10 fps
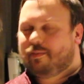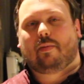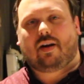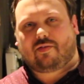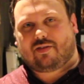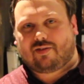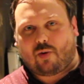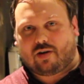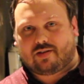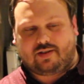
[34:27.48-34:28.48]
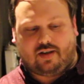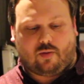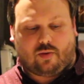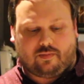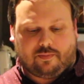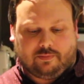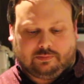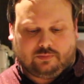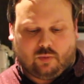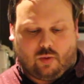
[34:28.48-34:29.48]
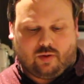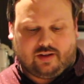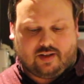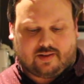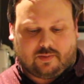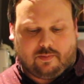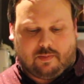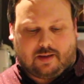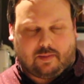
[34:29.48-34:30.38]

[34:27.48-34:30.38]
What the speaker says: But of course, you know, what wouldn't this make